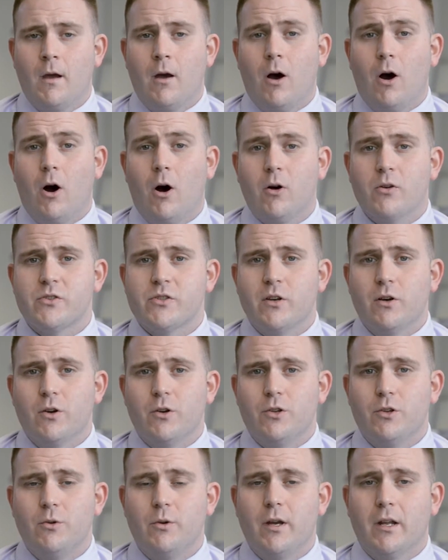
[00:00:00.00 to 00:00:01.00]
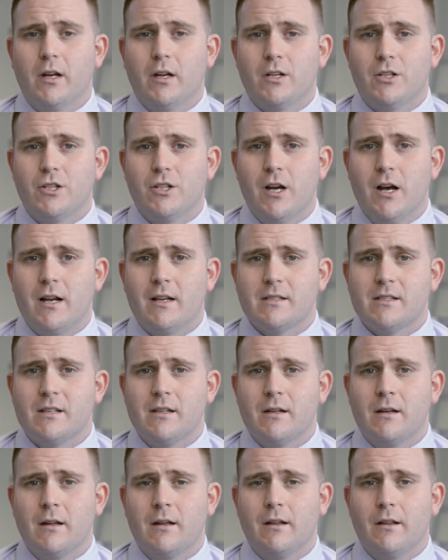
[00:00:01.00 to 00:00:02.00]
Also, you can
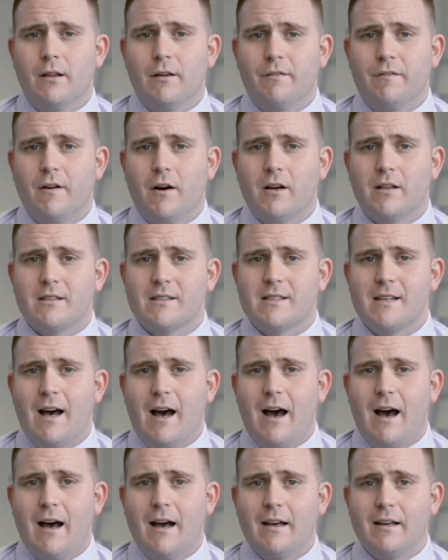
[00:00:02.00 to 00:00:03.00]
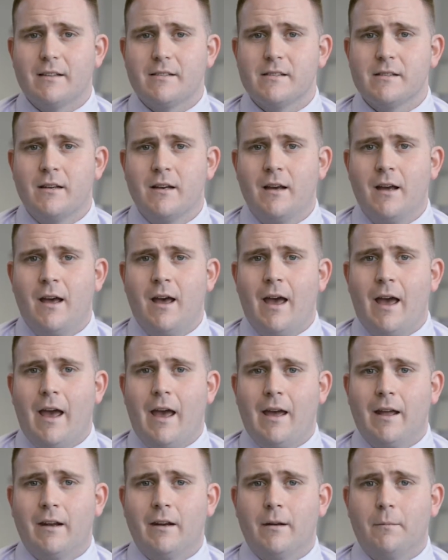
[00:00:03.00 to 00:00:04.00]
adjust the font size
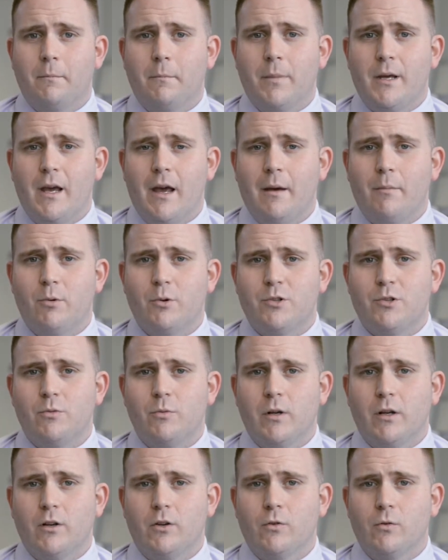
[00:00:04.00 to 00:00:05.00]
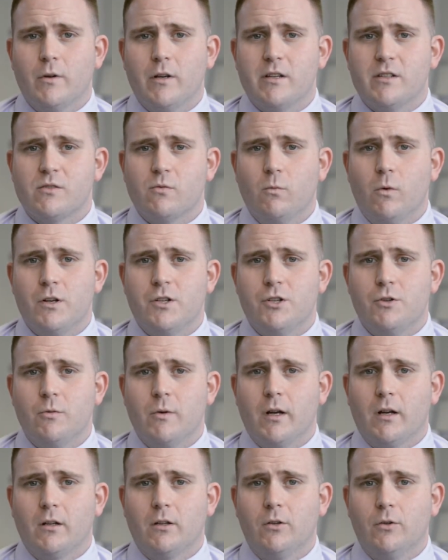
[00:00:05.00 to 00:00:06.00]
and be able to increase what you
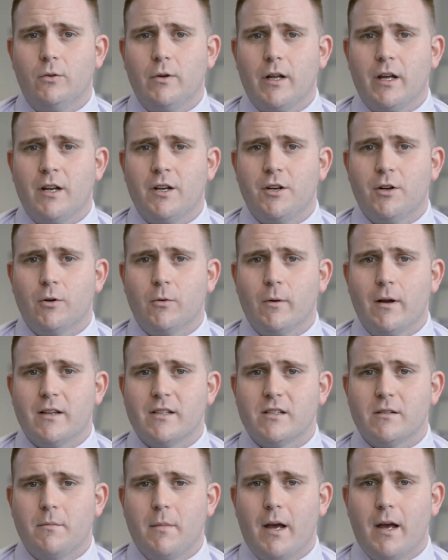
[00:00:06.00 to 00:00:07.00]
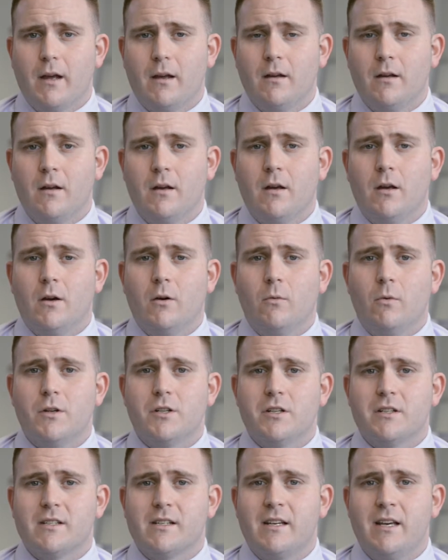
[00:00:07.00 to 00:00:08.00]
include in your resume, which
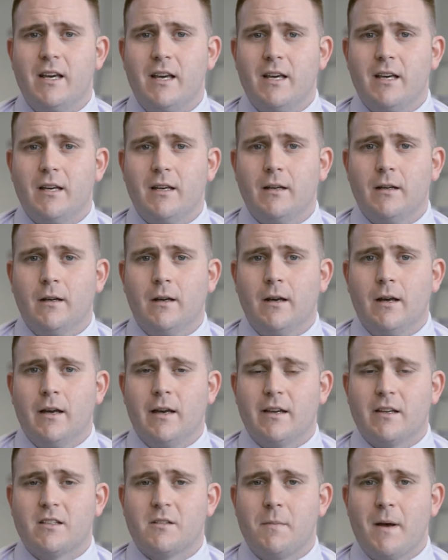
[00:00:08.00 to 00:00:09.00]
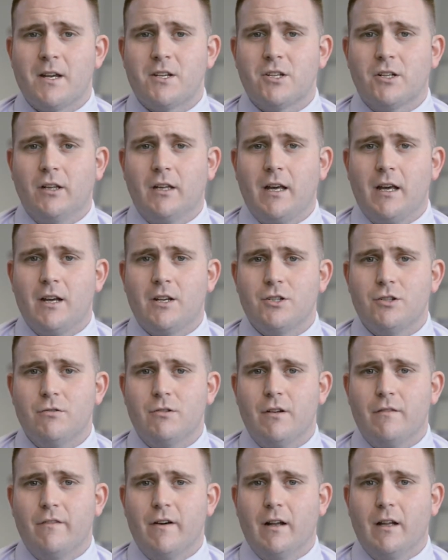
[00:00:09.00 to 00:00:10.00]
is key, especially as you
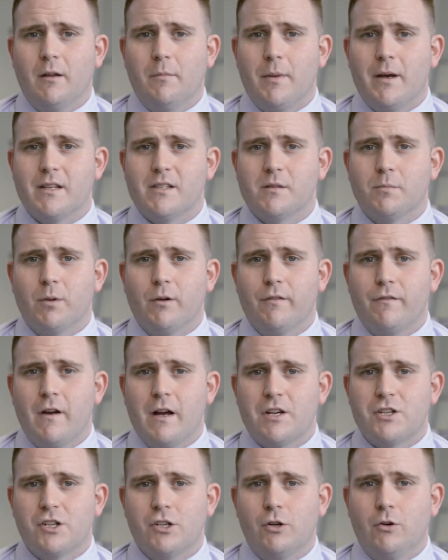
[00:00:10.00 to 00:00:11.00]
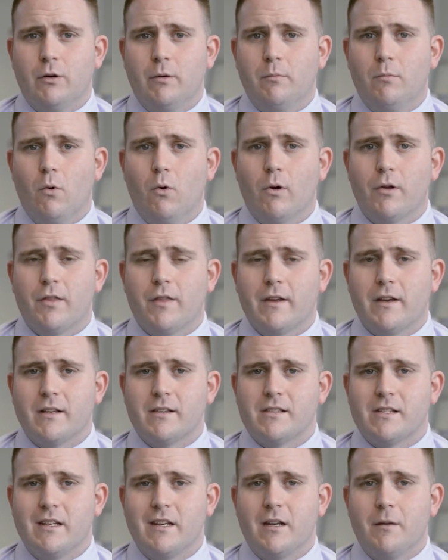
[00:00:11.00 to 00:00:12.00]
develop as a professional and more
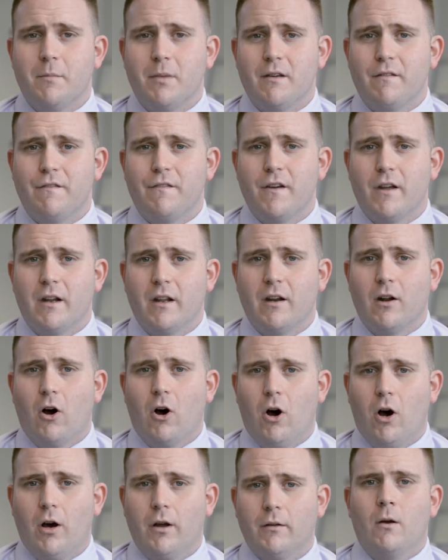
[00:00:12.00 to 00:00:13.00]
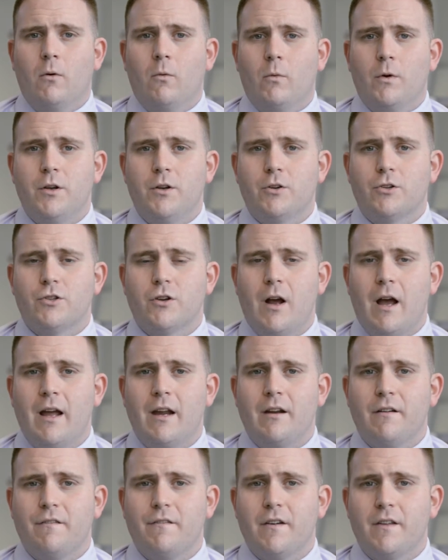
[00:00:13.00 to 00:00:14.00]
things need to be fitted on. When you're
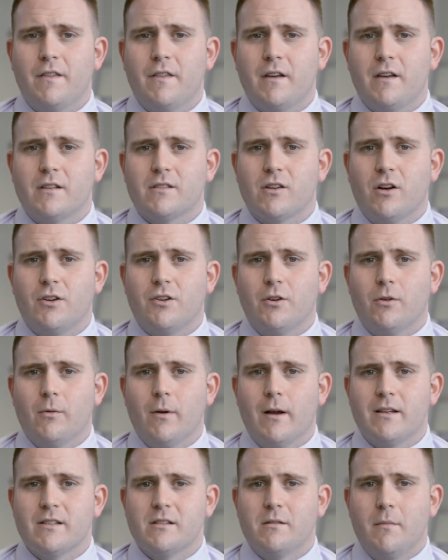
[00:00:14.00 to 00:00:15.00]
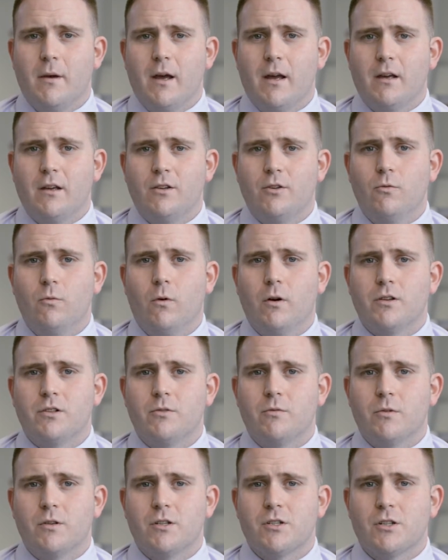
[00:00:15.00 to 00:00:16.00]
trying to fit things on your resume, you want
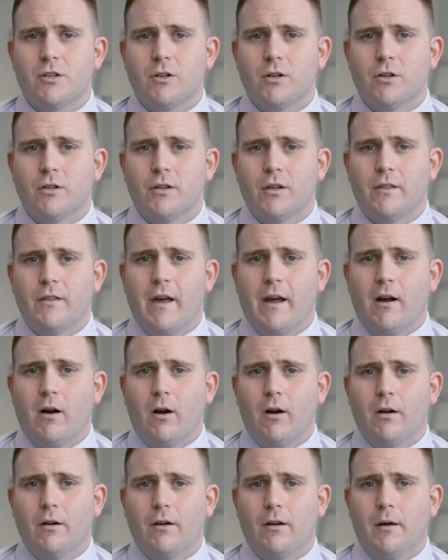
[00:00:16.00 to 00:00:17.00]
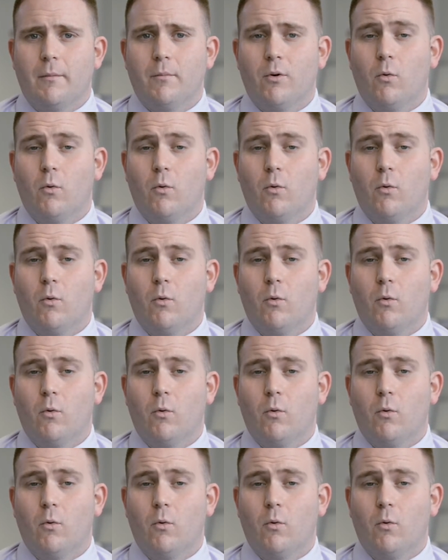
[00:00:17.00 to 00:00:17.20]
to ensure that they are, number